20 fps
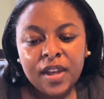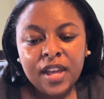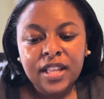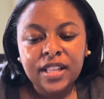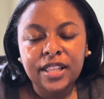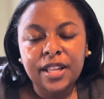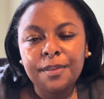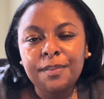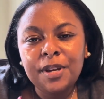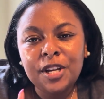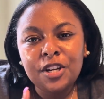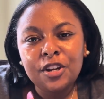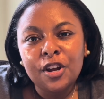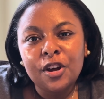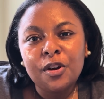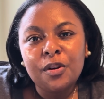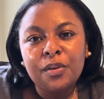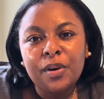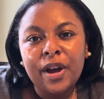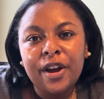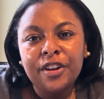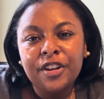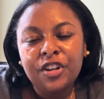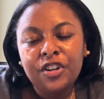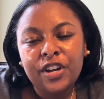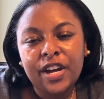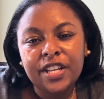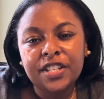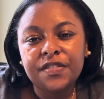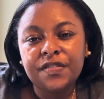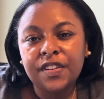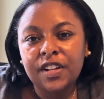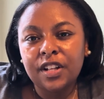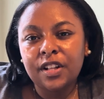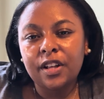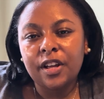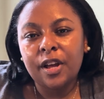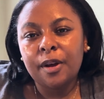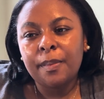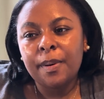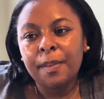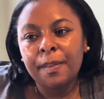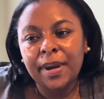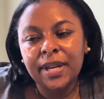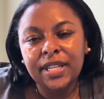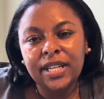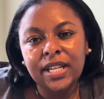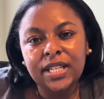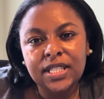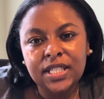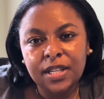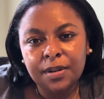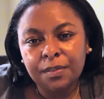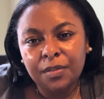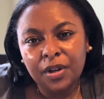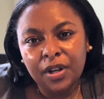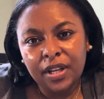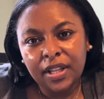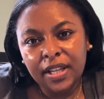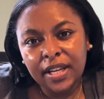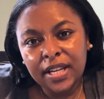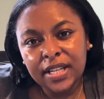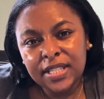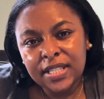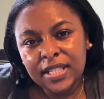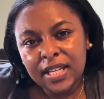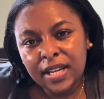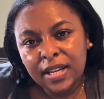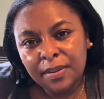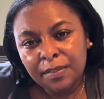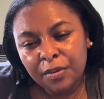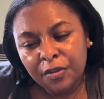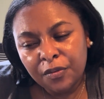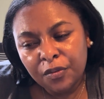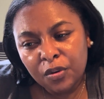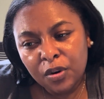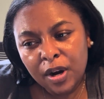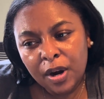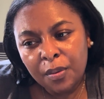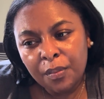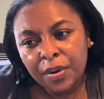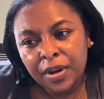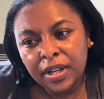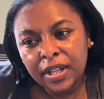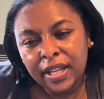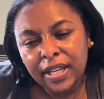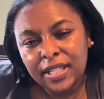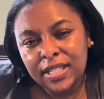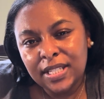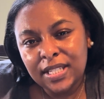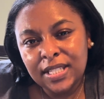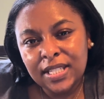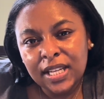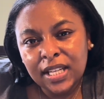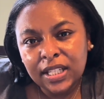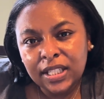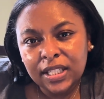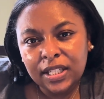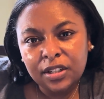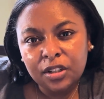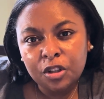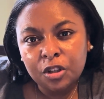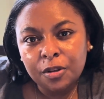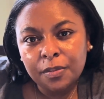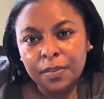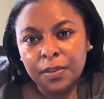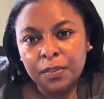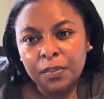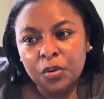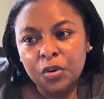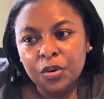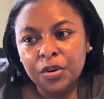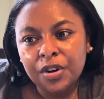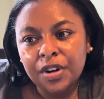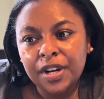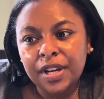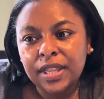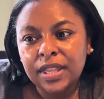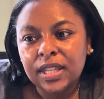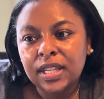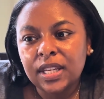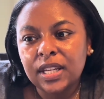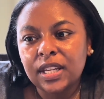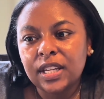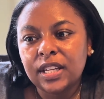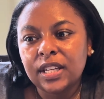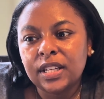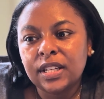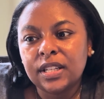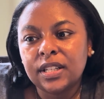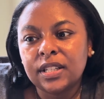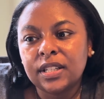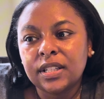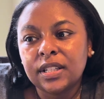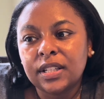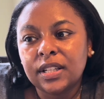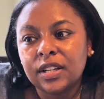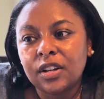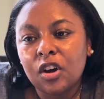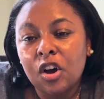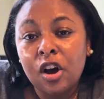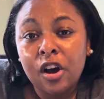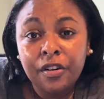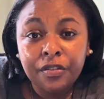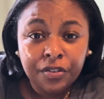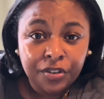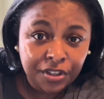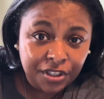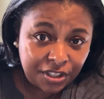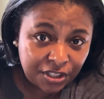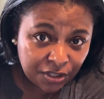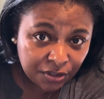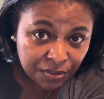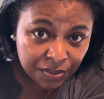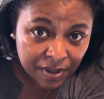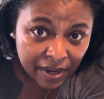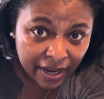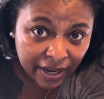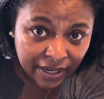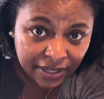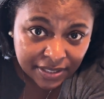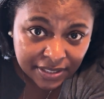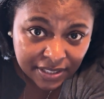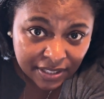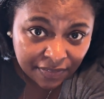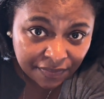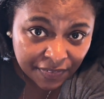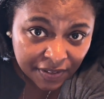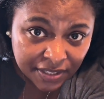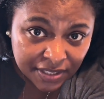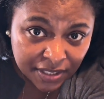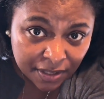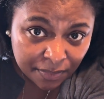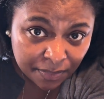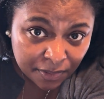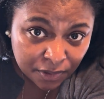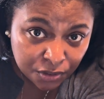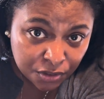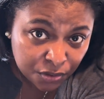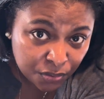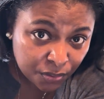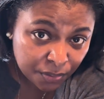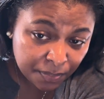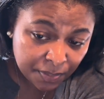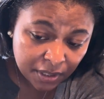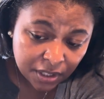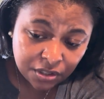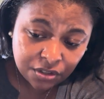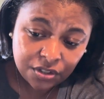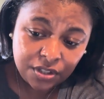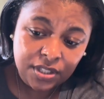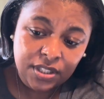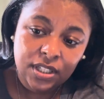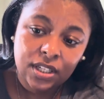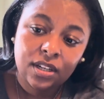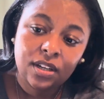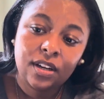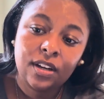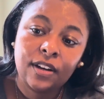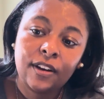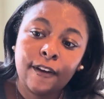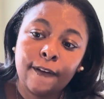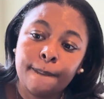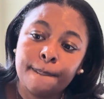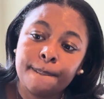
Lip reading: Let me know how you guys felt about my debt summary. Like I said before, I want to like detail it a little bit more and then offer it to you guys if that's something that you would be interested in,